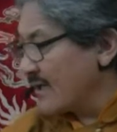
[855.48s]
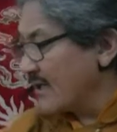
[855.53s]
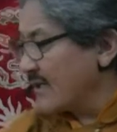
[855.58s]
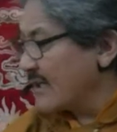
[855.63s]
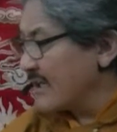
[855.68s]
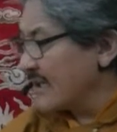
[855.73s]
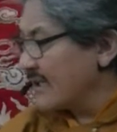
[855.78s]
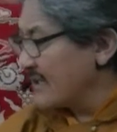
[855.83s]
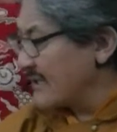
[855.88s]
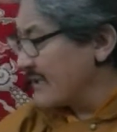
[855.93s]

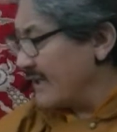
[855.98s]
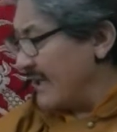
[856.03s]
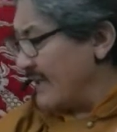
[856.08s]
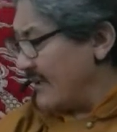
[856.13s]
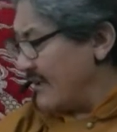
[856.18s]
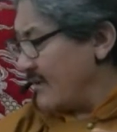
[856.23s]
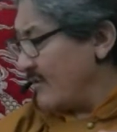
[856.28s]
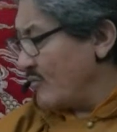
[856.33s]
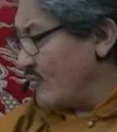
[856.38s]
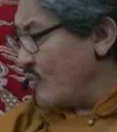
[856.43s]
and then
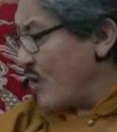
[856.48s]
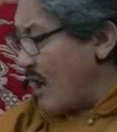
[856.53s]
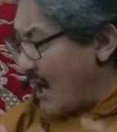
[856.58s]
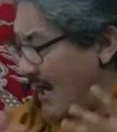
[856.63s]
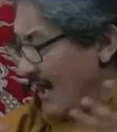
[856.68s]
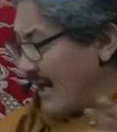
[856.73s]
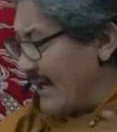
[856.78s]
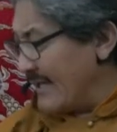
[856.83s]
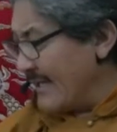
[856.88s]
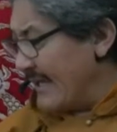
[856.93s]
where
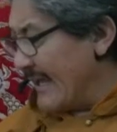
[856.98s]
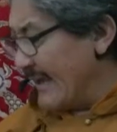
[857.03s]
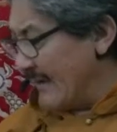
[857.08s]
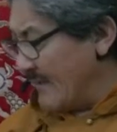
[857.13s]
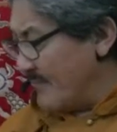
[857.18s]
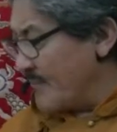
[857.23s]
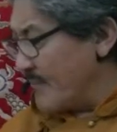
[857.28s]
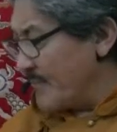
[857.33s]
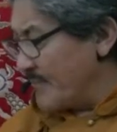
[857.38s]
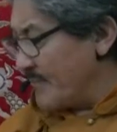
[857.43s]
are they?
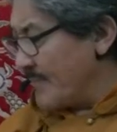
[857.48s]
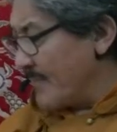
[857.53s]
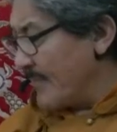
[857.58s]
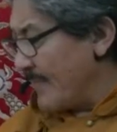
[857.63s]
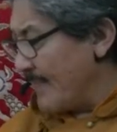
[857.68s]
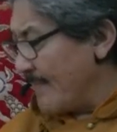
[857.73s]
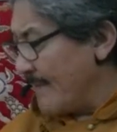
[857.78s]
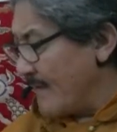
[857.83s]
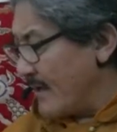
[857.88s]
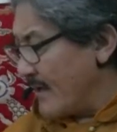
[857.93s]

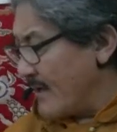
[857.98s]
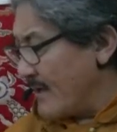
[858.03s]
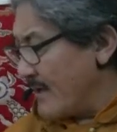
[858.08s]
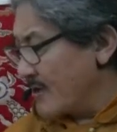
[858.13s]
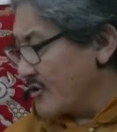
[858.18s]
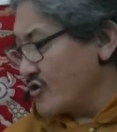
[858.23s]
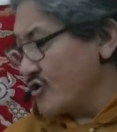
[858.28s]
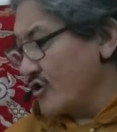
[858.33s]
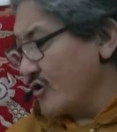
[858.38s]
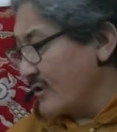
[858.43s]

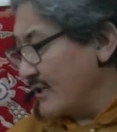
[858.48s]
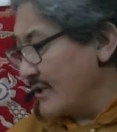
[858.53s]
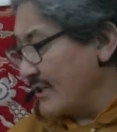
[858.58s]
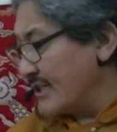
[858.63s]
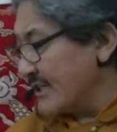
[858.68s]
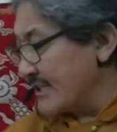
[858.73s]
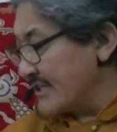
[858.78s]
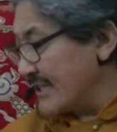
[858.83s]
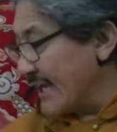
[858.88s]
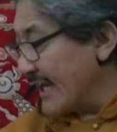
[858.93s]
So it
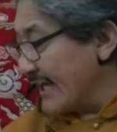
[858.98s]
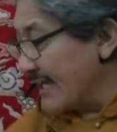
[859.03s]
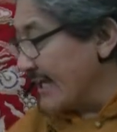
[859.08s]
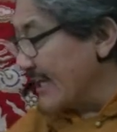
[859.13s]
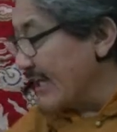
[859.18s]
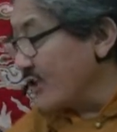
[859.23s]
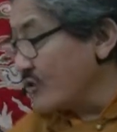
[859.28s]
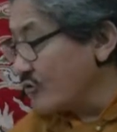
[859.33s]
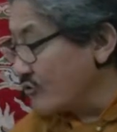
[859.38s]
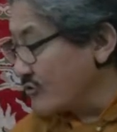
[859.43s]
is like an
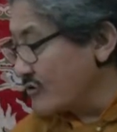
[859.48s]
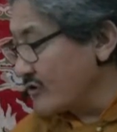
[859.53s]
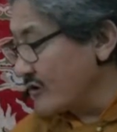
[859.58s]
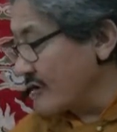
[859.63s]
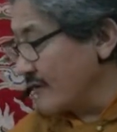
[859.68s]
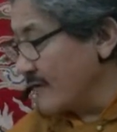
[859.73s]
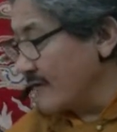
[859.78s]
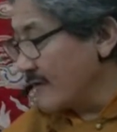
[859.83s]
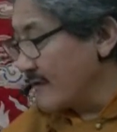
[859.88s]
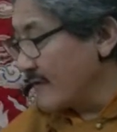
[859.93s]
illusion.
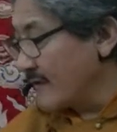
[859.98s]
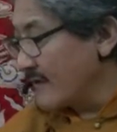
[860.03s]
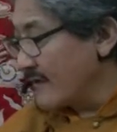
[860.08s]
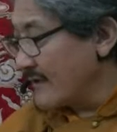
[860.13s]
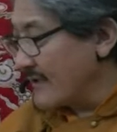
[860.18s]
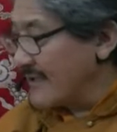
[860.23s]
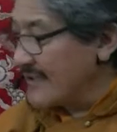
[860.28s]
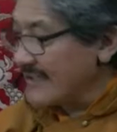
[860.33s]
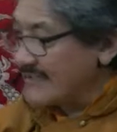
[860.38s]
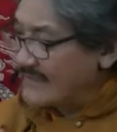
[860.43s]

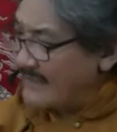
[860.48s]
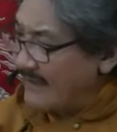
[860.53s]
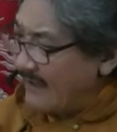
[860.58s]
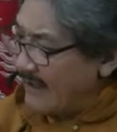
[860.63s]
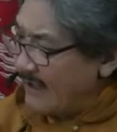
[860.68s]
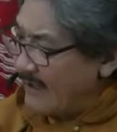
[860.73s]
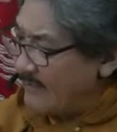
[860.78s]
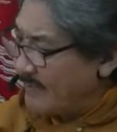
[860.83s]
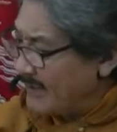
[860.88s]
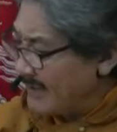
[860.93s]
It is
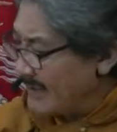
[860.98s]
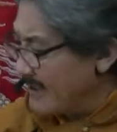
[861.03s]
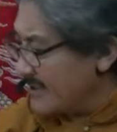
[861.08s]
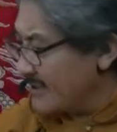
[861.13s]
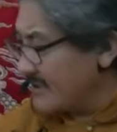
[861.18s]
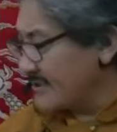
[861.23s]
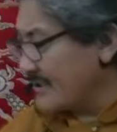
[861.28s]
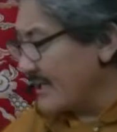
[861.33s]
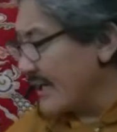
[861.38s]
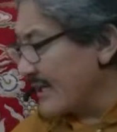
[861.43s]
there, but it
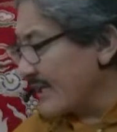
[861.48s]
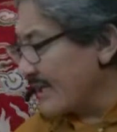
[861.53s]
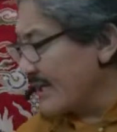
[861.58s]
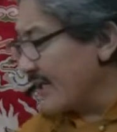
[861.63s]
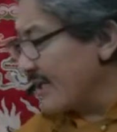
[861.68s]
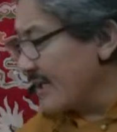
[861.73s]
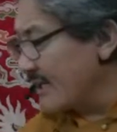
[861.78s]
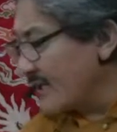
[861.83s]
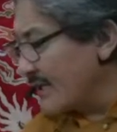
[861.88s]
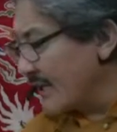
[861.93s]
is like
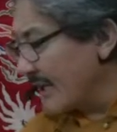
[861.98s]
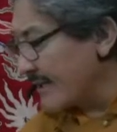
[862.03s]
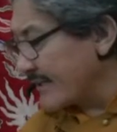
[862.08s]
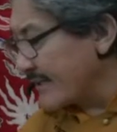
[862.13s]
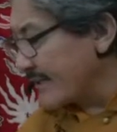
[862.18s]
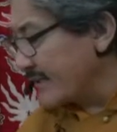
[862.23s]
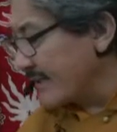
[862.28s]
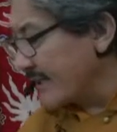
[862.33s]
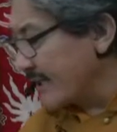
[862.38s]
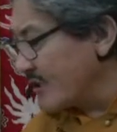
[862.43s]
a, like
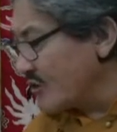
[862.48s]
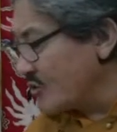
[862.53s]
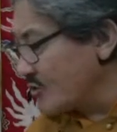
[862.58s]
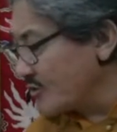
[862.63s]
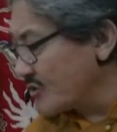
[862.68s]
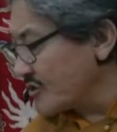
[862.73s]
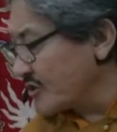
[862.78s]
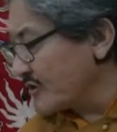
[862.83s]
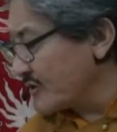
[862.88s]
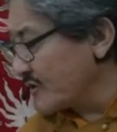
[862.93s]
an
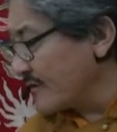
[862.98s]
illusion.